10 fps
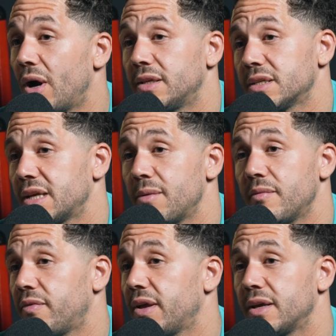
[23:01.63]
had the same
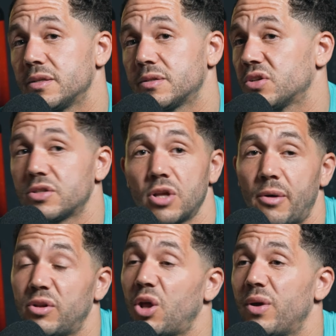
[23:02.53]
things, just
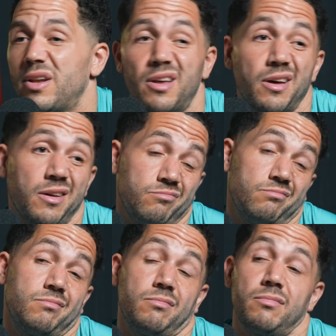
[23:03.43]
now knowing that
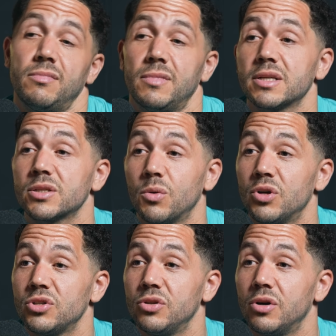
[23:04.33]
that's the
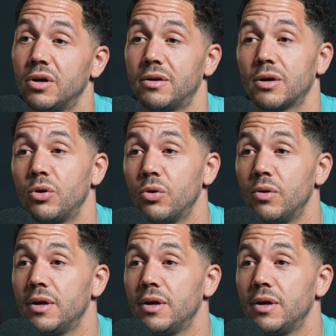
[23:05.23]
worst you got. Cool.